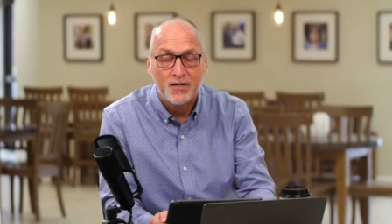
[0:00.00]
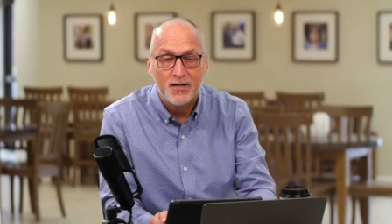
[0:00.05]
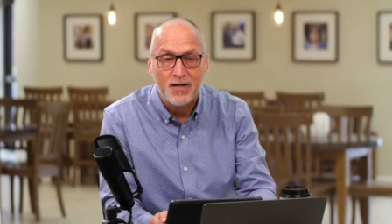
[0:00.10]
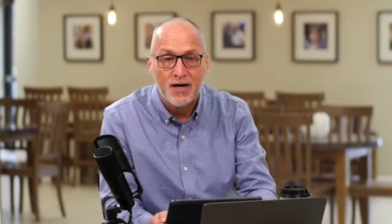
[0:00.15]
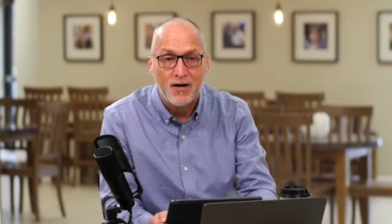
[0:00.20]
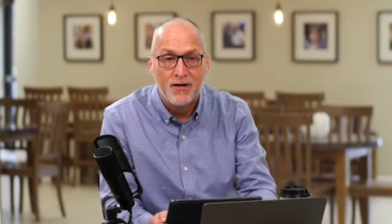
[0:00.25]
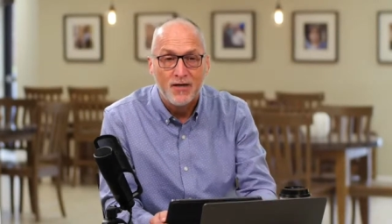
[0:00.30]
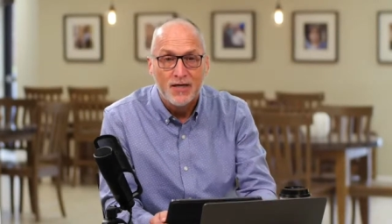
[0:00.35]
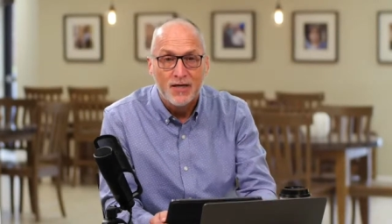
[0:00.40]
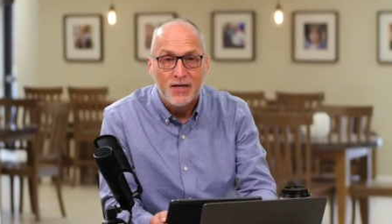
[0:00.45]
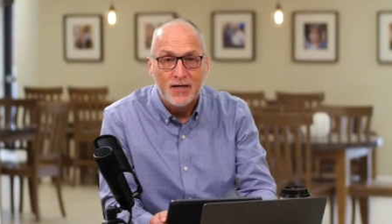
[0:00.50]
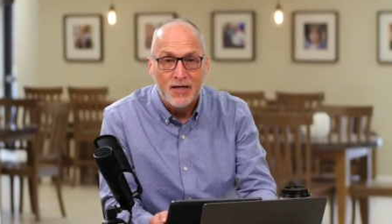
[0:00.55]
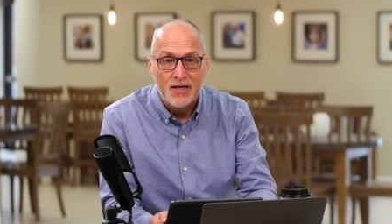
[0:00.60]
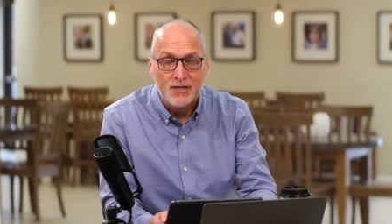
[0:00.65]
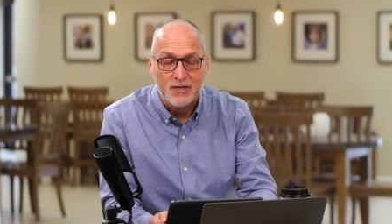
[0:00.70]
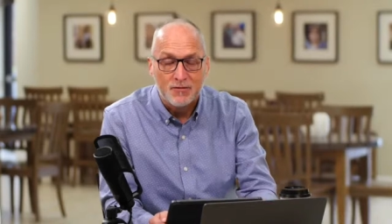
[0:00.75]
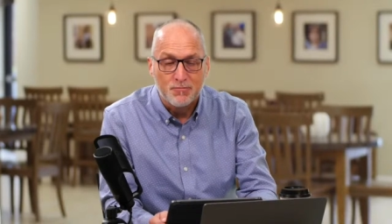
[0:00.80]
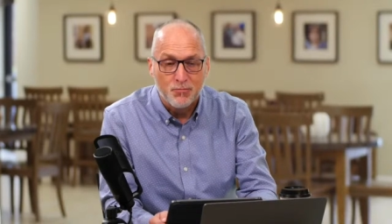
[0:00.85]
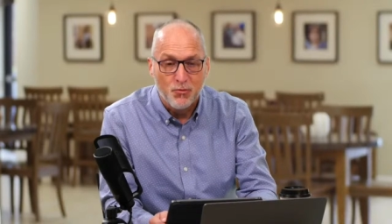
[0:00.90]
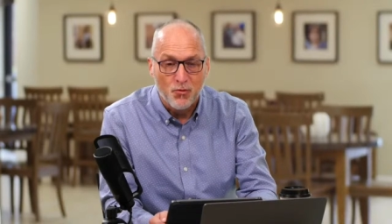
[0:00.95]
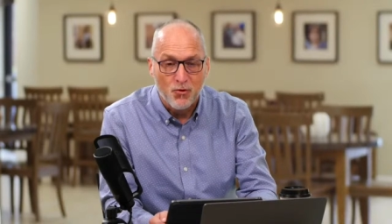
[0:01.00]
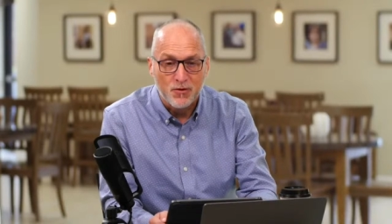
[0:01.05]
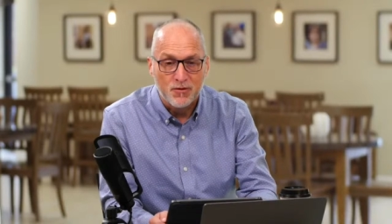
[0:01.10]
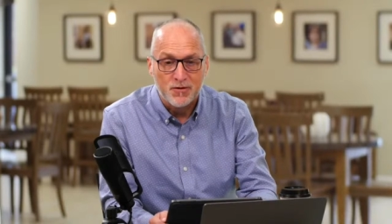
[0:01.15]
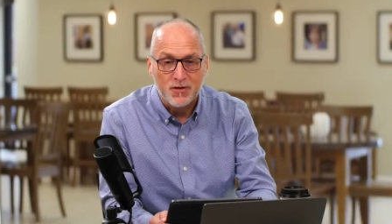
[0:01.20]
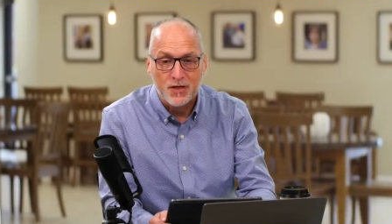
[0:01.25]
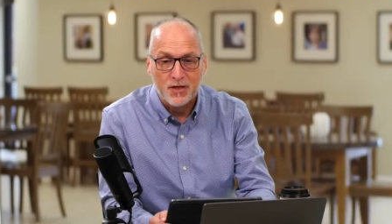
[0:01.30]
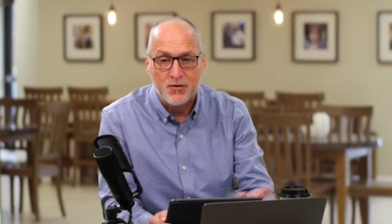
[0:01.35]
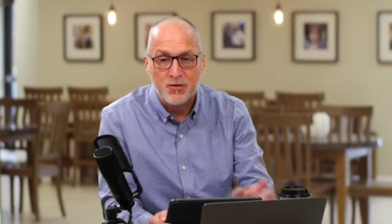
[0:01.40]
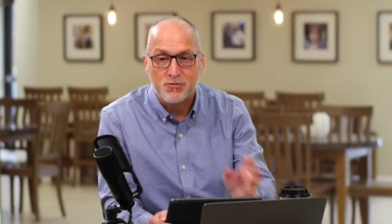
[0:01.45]
Now, it's important
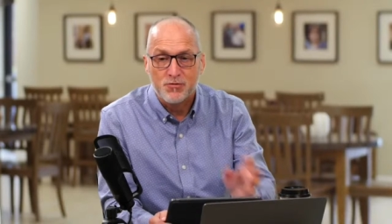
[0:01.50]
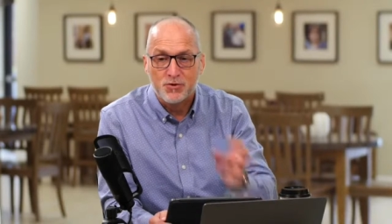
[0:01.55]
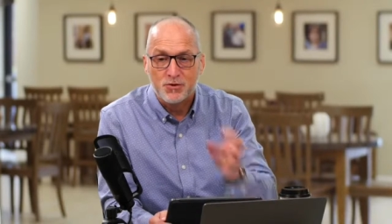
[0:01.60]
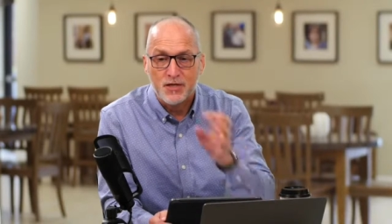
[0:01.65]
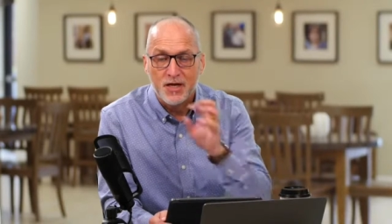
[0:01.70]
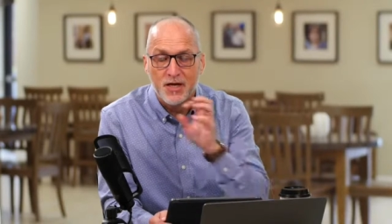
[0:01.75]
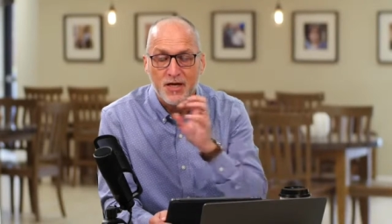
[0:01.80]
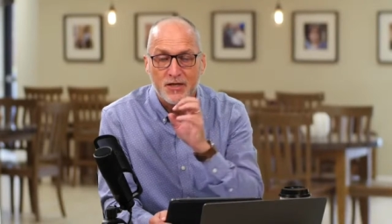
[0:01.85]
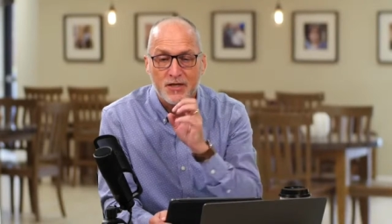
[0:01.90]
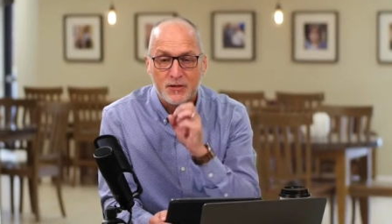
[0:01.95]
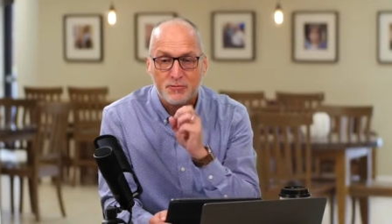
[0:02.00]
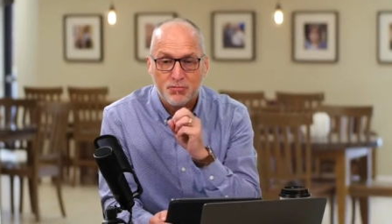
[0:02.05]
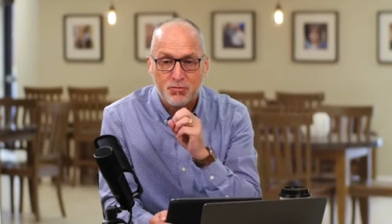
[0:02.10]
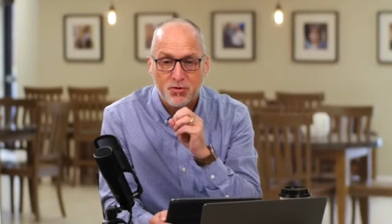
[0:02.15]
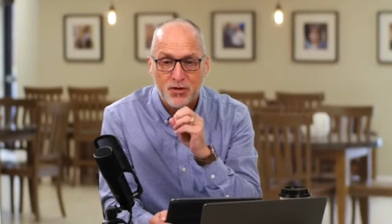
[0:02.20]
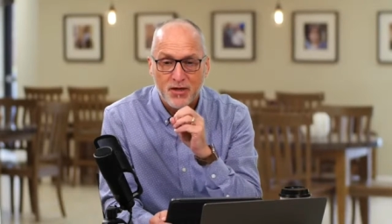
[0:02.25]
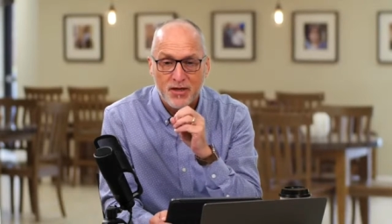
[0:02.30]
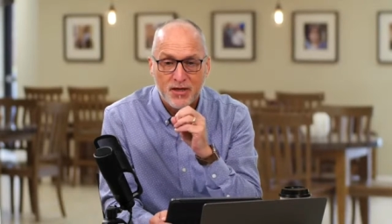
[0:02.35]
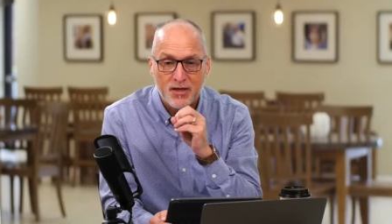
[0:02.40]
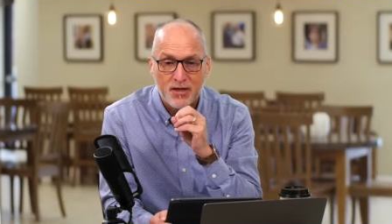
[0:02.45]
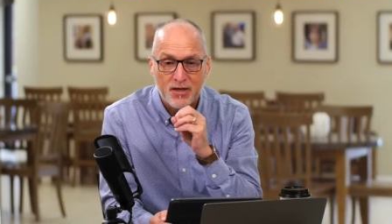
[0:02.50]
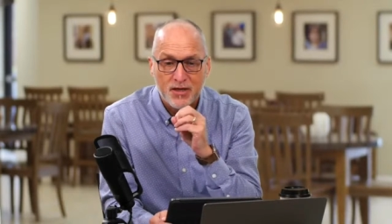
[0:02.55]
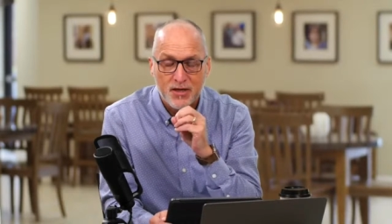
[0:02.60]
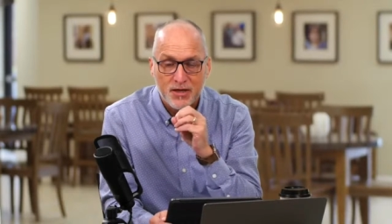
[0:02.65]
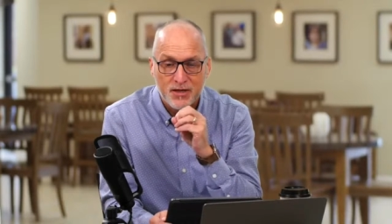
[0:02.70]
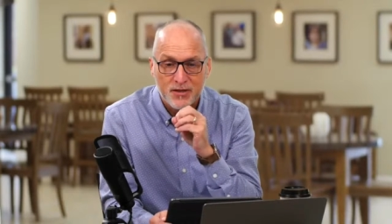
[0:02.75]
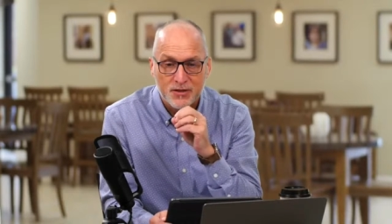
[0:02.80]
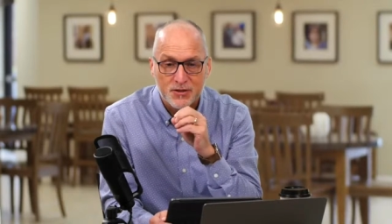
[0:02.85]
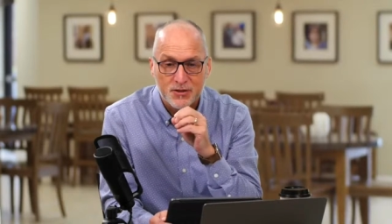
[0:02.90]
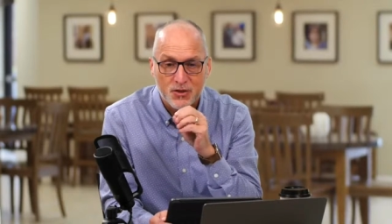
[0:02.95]
that you understand he's pleading
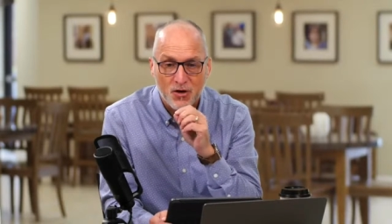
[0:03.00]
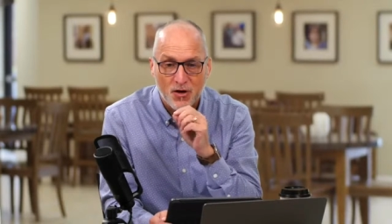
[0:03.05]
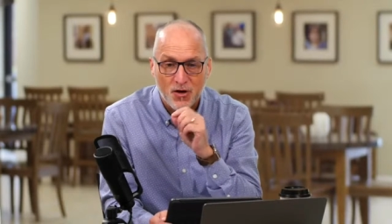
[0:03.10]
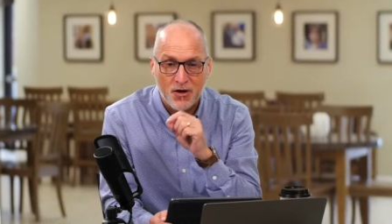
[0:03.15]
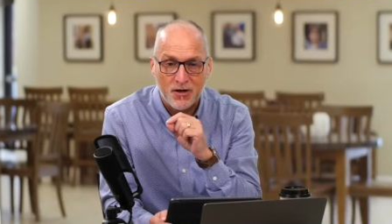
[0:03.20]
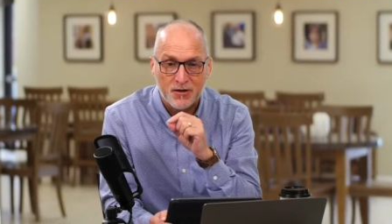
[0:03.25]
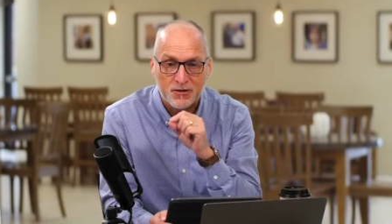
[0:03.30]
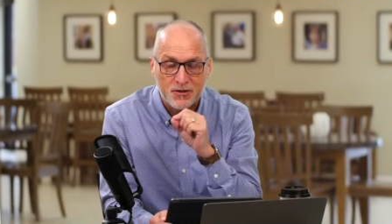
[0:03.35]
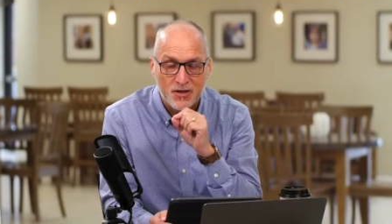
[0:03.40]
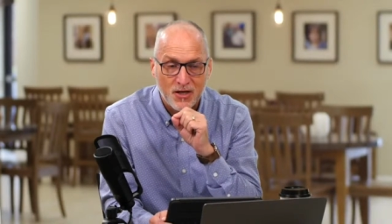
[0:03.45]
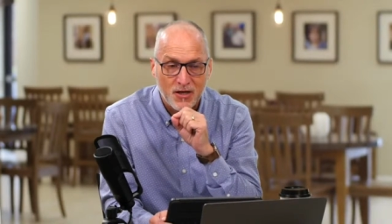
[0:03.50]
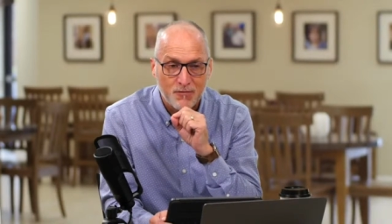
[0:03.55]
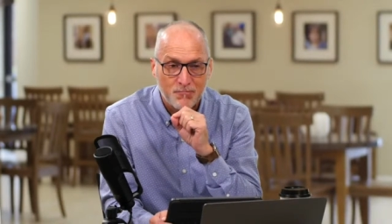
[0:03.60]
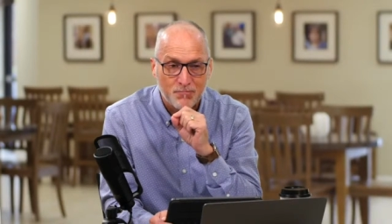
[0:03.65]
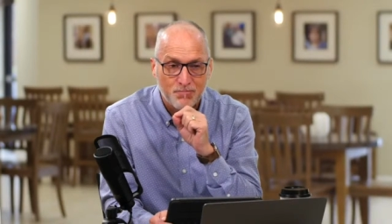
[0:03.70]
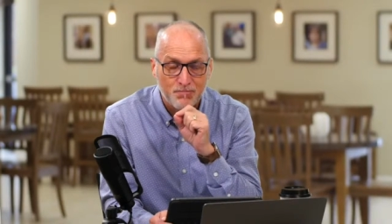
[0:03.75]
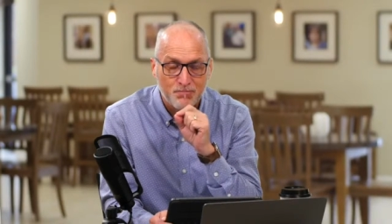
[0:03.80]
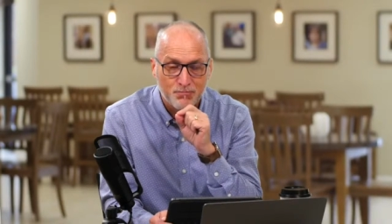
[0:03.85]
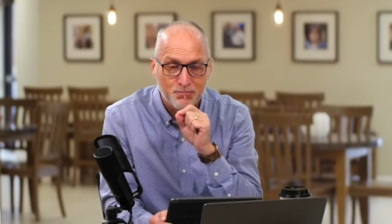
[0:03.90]
his cause in